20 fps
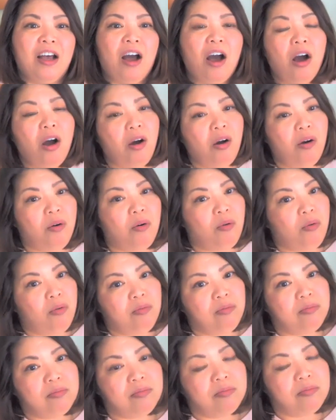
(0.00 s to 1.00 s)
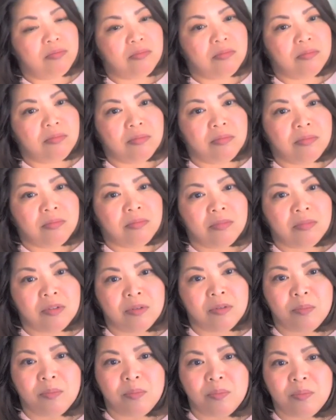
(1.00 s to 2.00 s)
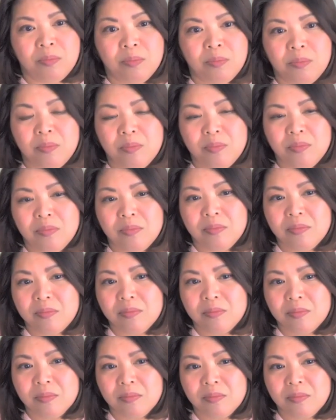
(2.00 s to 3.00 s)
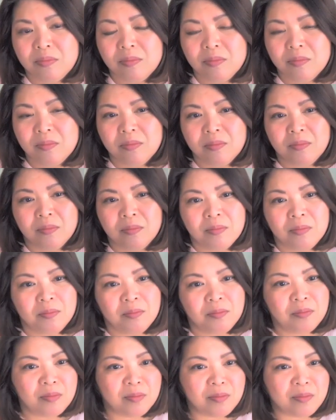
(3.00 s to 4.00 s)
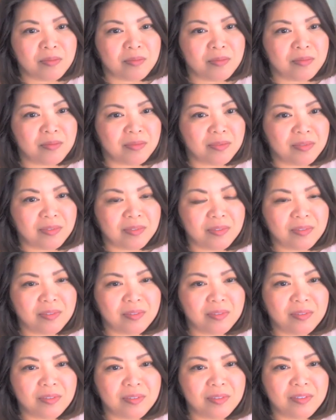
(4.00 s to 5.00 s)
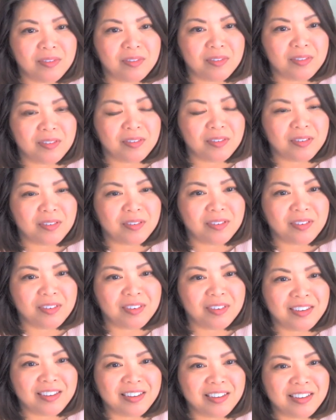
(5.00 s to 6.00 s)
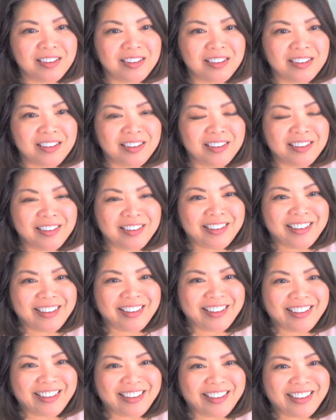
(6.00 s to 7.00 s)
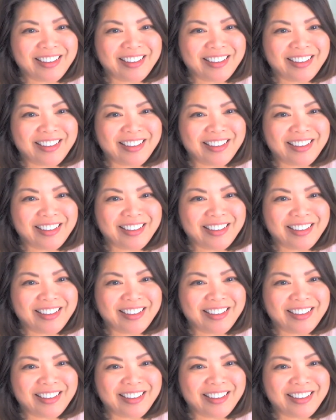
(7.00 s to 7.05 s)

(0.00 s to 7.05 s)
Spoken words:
(silent)